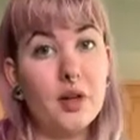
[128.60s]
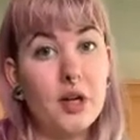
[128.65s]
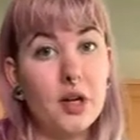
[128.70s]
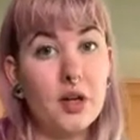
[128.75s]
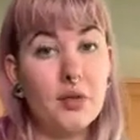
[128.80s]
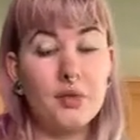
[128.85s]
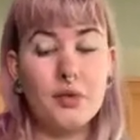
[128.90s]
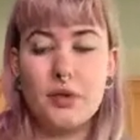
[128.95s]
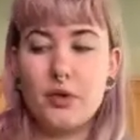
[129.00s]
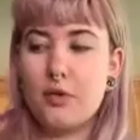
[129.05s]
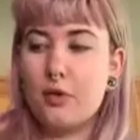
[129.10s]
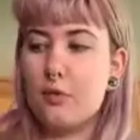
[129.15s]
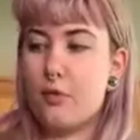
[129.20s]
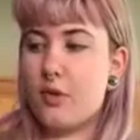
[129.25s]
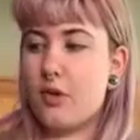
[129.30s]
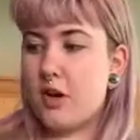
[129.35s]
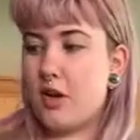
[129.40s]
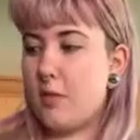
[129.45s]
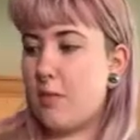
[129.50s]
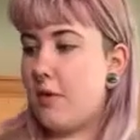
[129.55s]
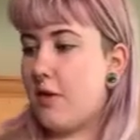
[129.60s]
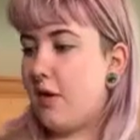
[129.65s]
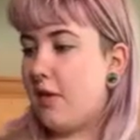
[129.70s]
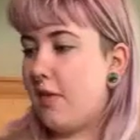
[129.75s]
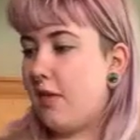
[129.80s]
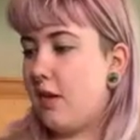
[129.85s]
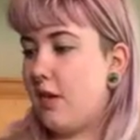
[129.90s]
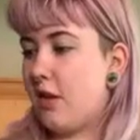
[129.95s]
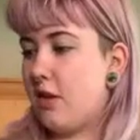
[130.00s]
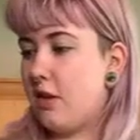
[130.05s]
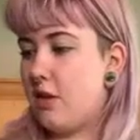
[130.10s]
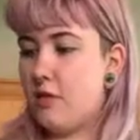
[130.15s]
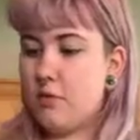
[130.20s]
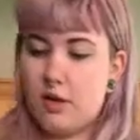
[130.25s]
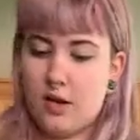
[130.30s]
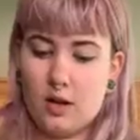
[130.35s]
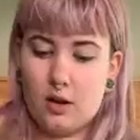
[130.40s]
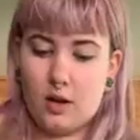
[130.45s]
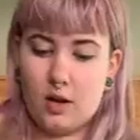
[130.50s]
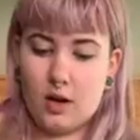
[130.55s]
If you're a morning person and you
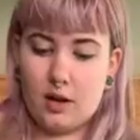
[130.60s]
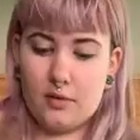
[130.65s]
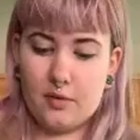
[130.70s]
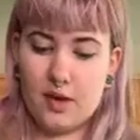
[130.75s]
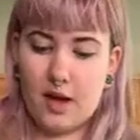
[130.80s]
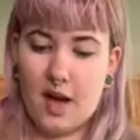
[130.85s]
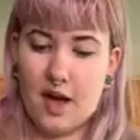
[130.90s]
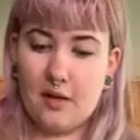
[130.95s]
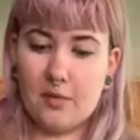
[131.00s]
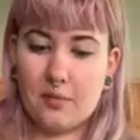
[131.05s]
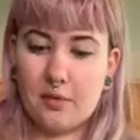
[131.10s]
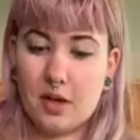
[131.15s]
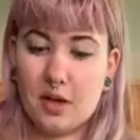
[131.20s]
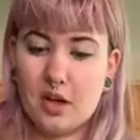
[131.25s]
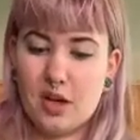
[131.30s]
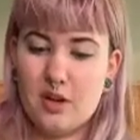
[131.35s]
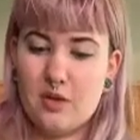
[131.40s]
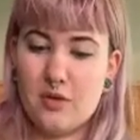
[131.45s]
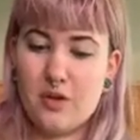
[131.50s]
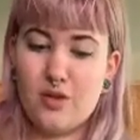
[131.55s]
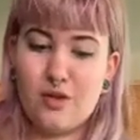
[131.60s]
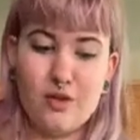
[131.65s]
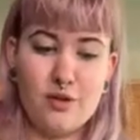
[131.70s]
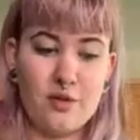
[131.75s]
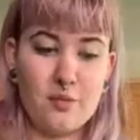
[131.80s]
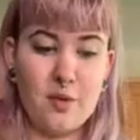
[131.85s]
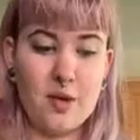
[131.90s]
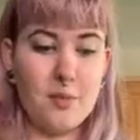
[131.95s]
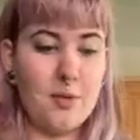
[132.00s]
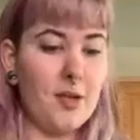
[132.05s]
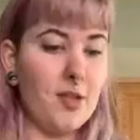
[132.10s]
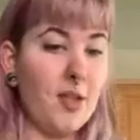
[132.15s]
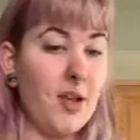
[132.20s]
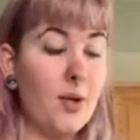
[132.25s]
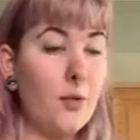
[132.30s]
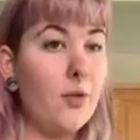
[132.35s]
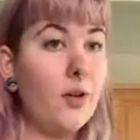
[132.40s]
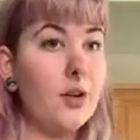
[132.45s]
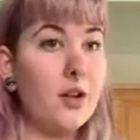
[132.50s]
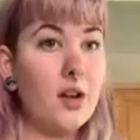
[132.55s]
need a lot of caffeine, you can use maybe
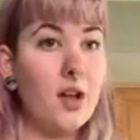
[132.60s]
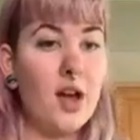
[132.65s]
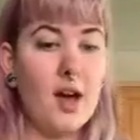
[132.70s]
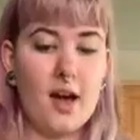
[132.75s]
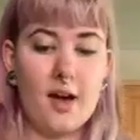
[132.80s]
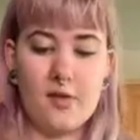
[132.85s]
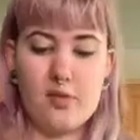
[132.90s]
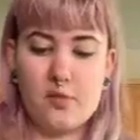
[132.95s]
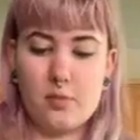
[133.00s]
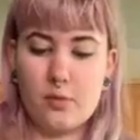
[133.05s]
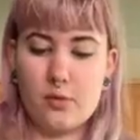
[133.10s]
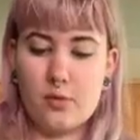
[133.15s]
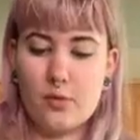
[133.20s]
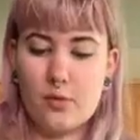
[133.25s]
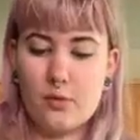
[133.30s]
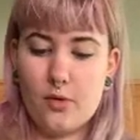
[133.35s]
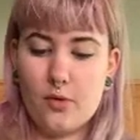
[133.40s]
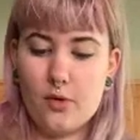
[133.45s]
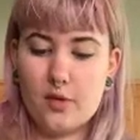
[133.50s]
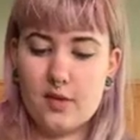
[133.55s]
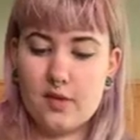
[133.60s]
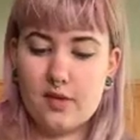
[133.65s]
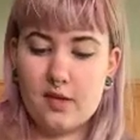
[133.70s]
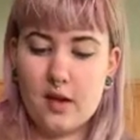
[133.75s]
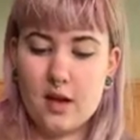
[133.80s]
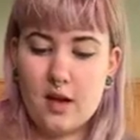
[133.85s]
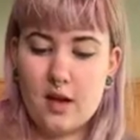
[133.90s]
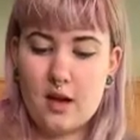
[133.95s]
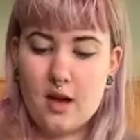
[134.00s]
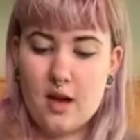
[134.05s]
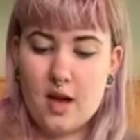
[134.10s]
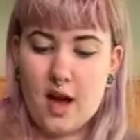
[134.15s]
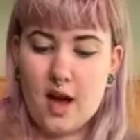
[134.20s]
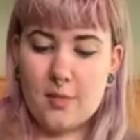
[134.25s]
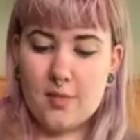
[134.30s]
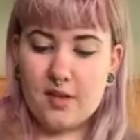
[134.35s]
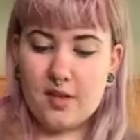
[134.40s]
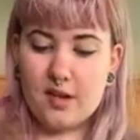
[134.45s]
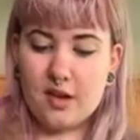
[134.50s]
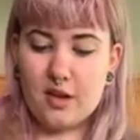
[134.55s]
like 1.5 spoonfuls.
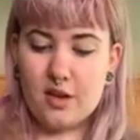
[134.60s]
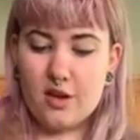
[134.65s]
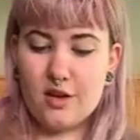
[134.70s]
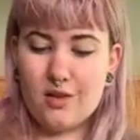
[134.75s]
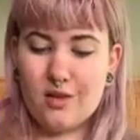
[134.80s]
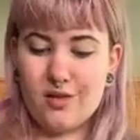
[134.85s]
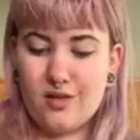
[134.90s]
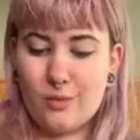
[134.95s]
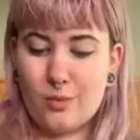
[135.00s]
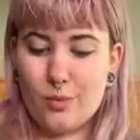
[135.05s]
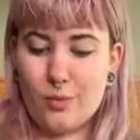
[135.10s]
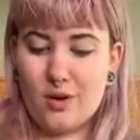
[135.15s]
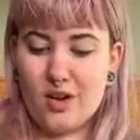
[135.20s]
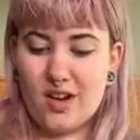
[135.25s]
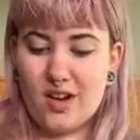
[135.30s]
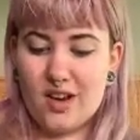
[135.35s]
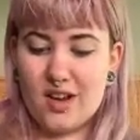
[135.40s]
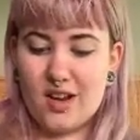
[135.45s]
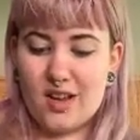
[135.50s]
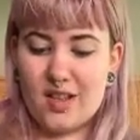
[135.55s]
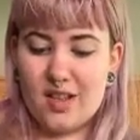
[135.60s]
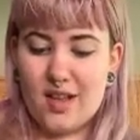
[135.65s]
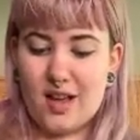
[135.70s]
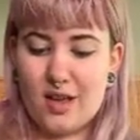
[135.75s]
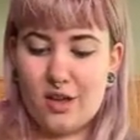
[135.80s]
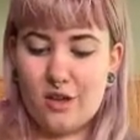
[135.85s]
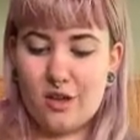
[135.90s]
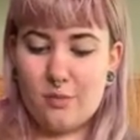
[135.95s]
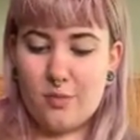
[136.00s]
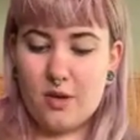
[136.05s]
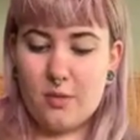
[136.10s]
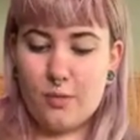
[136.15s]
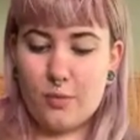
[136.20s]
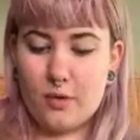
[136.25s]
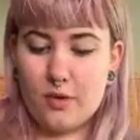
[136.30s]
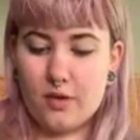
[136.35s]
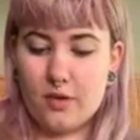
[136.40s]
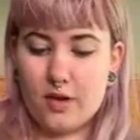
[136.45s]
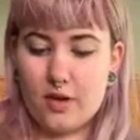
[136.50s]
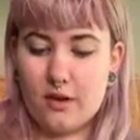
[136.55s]
I'm just gonna use 1, and that should be
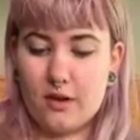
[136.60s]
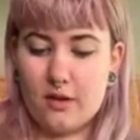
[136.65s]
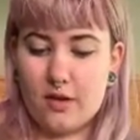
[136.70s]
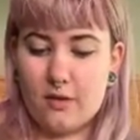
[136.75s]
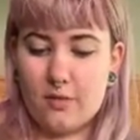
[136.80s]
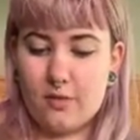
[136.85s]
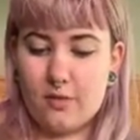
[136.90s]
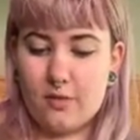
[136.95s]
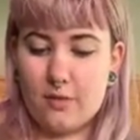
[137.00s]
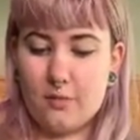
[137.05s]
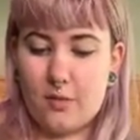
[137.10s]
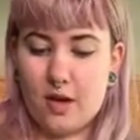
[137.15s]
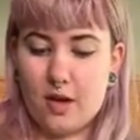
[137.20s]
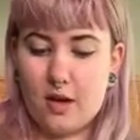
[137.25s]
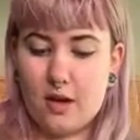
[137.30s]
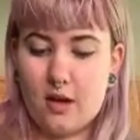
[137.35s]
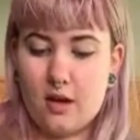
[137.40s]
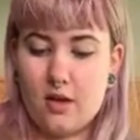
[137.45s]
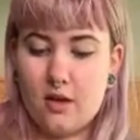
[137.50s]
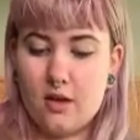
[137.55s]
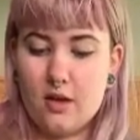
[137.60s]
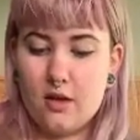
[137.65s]
more than enough for me.